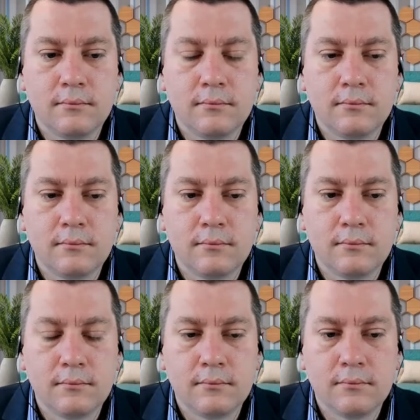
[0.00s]

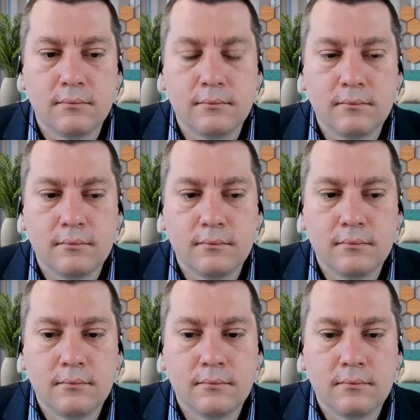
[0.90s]

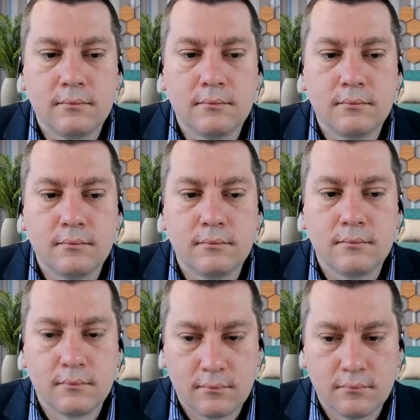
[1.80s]

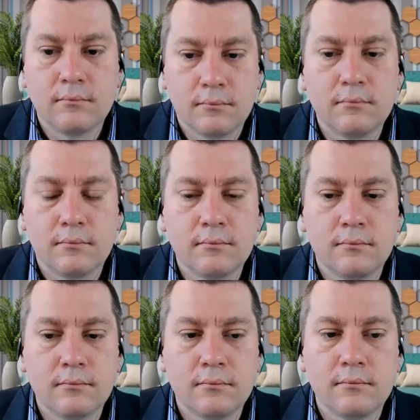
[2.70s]

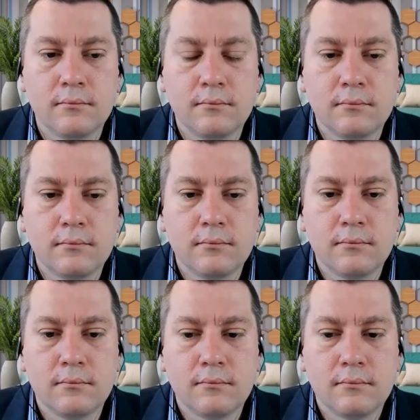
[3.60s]

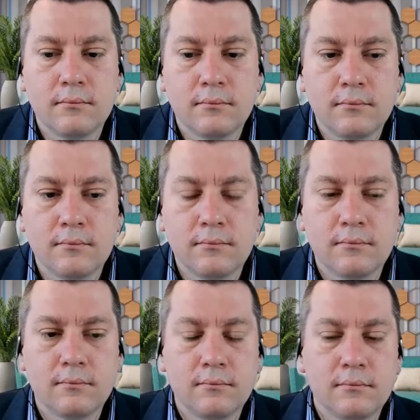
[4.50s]

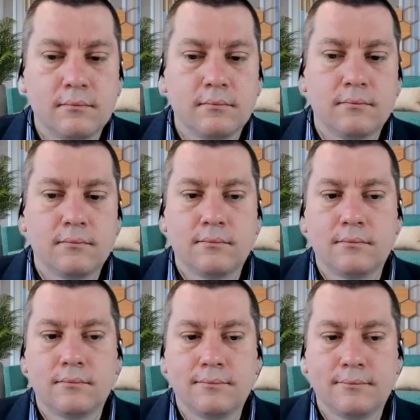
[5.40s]

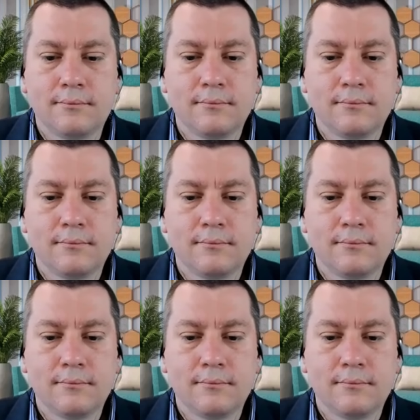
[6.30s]
(not speaking)